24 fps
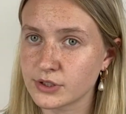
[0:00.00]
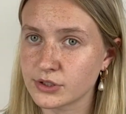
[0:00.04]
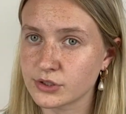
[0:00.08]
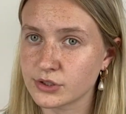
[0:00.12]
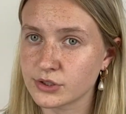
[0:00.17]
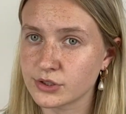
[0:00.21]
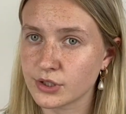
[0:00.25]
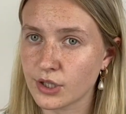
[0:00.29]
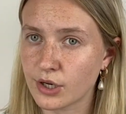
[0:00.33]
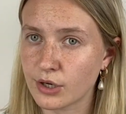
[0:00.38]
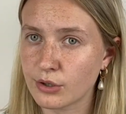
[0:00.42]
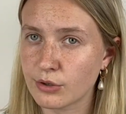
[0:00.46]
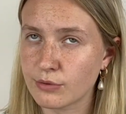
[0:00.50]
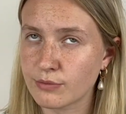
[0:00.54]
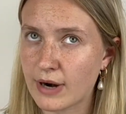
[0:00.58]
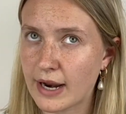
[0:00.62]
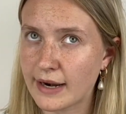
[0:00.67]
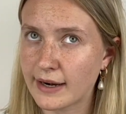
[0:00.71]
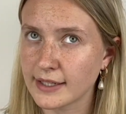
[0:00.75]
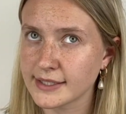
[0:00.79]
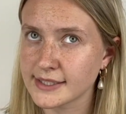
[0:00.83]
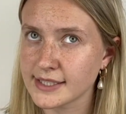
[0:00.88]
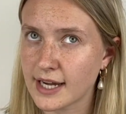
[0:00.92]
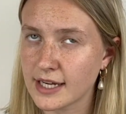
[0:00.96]
show
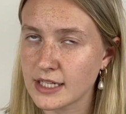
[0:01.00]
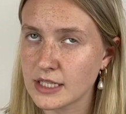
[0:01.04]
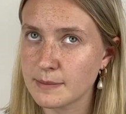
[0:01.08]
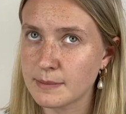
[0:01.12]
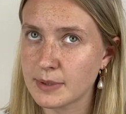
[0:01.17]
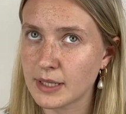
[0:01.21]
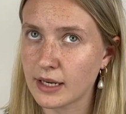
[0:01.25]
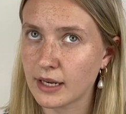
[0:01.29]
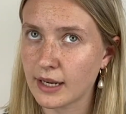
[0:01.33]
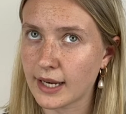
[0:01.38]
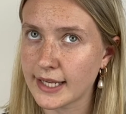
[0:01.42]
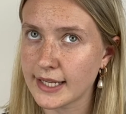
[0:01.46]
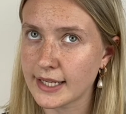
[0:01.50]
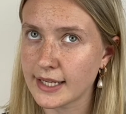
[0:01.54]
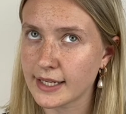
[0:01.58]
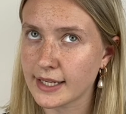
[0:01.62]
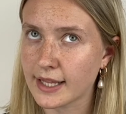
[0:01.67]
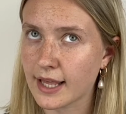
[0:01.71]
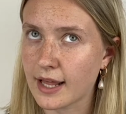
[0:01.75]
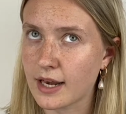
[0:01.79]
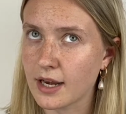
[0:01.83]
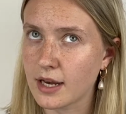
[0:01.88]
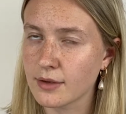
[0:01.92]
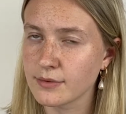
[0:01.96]
ran a tiny bit late
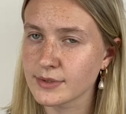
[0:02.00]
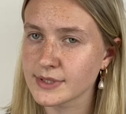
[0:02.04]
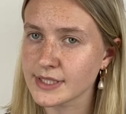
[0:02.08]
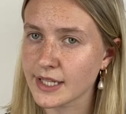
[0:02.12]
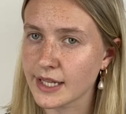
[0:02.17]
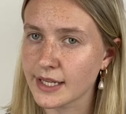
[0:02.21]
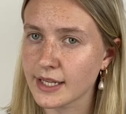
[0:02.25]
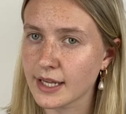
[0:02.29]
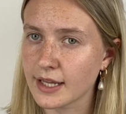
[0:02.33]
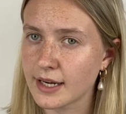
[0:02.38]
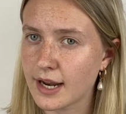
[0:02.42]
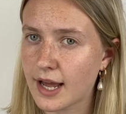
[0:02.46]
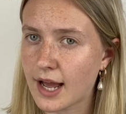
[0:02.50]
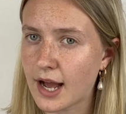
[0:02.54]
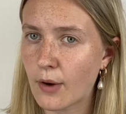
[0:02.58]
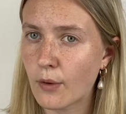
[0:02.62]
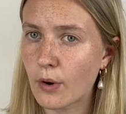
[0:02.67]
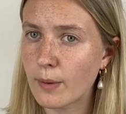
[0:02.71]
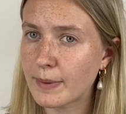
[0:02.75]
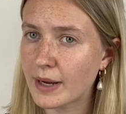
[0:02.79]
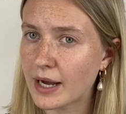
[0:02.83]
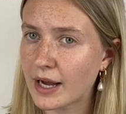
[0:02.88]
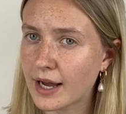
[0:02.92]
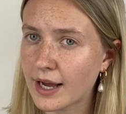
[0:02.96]
again. It was like an
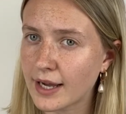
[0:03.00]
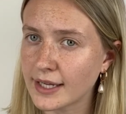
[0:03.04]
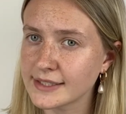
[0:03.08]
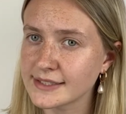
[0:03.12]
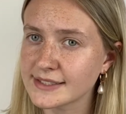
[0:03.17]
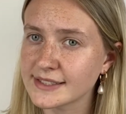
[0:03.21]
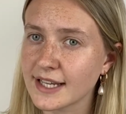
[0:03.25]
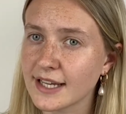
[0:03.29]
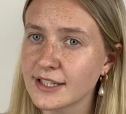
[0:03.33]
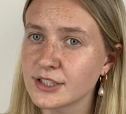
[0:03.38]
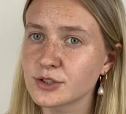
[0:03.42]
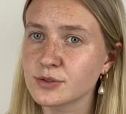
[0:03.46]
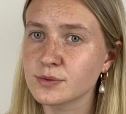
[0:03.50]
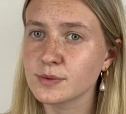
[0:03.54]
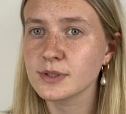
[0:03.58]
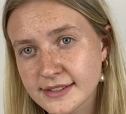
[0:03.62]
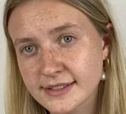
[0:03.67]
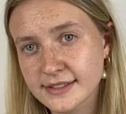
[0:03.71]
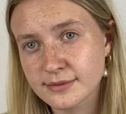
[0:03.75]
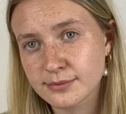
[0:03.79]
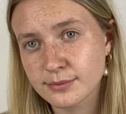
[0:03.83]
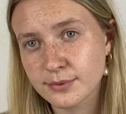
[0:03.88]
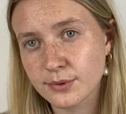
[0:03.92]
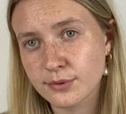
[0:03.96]
hour behind schedule.
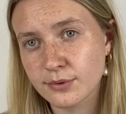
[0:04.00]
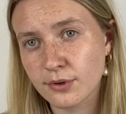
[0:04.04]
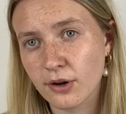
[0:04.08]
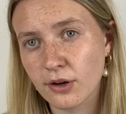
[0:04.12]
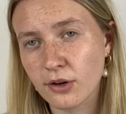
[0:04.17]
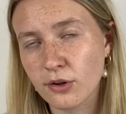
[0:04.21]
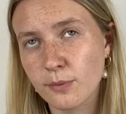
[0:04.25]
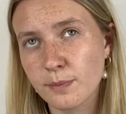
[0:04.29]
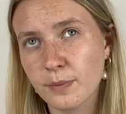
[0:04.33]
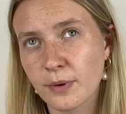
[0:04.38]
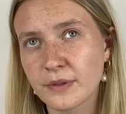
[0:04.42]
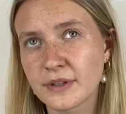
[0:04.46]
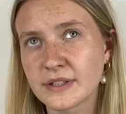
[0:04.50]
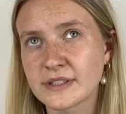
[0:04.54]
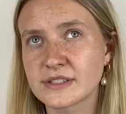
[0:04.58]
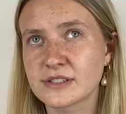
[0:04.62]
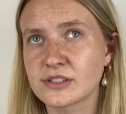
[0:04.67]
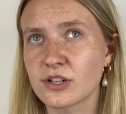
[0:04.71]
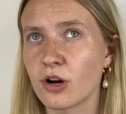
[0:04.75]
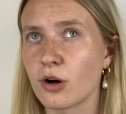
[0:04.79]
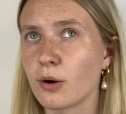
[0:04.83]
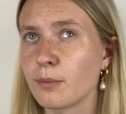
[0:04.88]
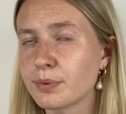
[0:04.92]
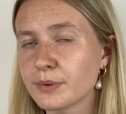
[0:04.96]
So we were all up on this
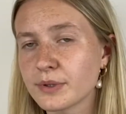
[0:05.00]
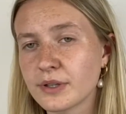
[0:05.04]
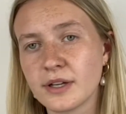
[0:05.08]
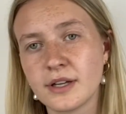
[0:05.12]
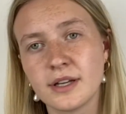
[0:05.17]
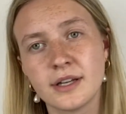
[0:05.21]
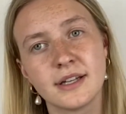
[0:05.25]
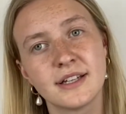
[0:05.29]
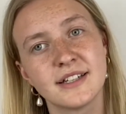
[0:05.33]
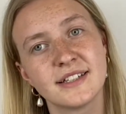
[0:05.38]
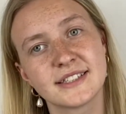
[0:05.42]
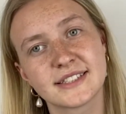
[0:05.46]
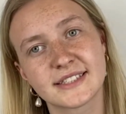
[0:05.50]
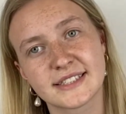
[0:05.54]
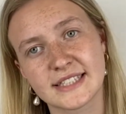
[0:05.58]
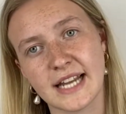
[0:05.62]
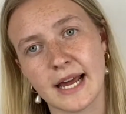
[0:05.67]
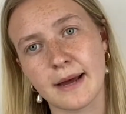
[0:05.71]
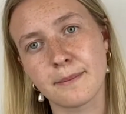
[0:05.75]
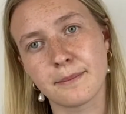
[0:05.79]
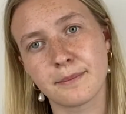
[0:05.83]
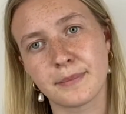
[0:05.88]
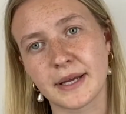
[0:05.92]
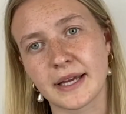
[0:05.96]
top
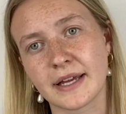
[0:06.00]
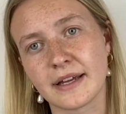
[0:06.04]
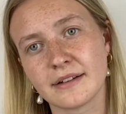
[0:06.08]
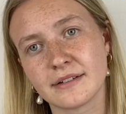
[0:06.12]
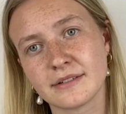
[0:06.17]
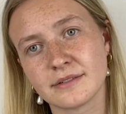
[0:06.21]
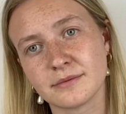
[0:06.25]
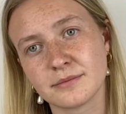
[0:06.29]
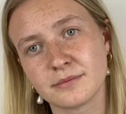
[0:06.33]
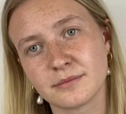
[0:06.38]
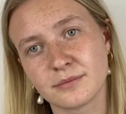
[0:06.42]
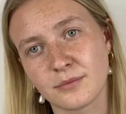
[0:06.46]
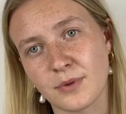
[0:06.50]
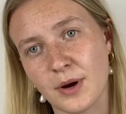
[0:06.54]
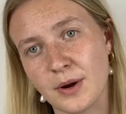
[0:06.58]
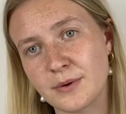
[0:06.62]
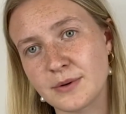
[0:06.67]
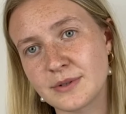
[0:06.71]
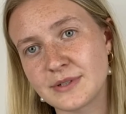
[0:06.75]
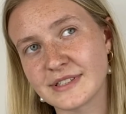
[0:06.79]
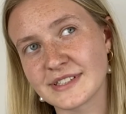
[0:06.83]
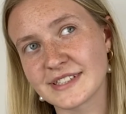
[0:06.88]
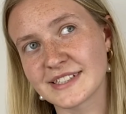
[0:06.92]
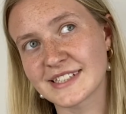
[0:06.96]
step bit where
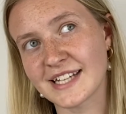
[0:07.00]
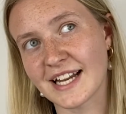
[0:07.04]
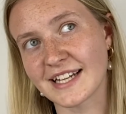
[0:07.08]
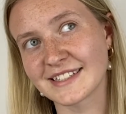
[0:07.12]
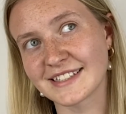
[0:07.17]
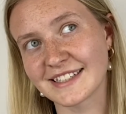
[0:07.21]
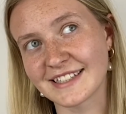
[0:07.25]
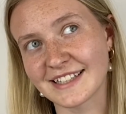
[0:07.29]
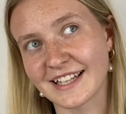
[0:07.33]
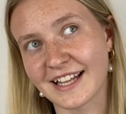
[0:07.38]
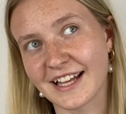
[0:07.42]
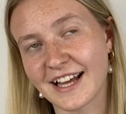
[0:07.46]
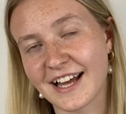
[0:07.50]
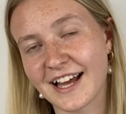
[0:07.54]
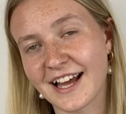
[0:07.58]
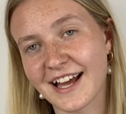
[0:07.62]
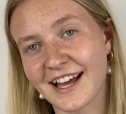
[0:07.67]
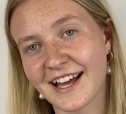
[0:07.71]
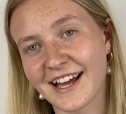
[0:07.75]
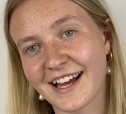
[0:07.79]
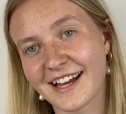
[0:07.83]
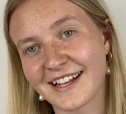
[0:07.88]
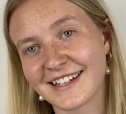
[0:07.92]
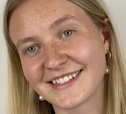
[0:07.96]
we were standing there,
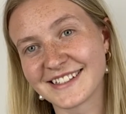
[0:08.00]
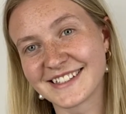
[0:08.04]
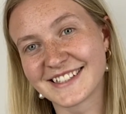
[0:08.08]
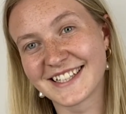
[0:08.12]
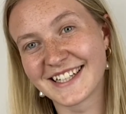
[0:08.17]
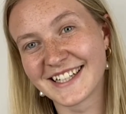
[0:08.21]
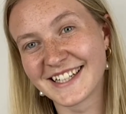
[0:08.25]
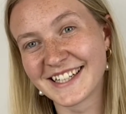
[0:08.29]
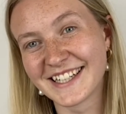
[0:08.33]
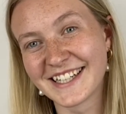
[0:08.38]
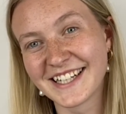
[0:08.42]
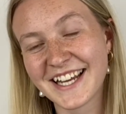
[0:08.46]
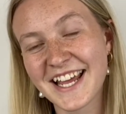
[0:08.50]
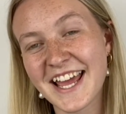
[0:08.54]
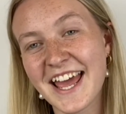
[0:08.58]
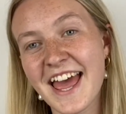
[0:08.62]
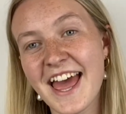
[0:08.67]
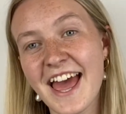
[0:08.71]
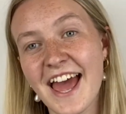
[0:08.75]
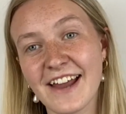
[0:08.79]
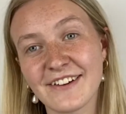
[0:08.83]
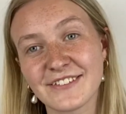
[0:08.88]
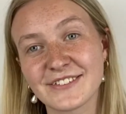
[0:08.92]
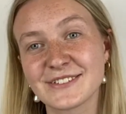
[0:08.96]
and
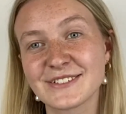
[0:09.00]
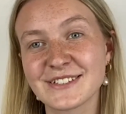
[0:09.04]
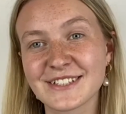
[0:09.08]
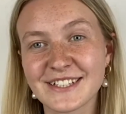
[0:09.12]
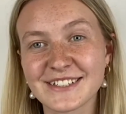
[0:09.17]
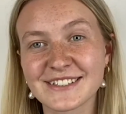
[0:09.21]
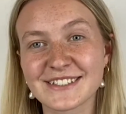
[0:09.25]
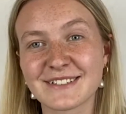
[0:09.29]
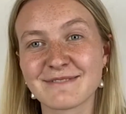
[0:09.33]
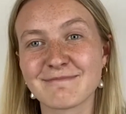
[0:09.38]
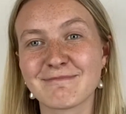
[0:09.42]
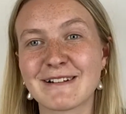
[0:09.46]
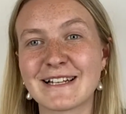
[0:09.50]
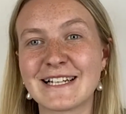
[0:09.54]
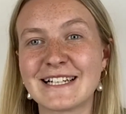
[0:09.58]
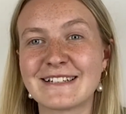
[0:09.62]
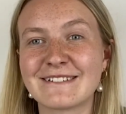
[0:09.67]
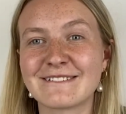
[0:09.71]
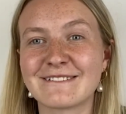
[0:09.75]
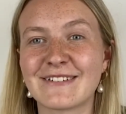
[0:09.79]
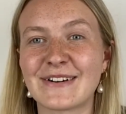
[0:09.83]
everyone goes completely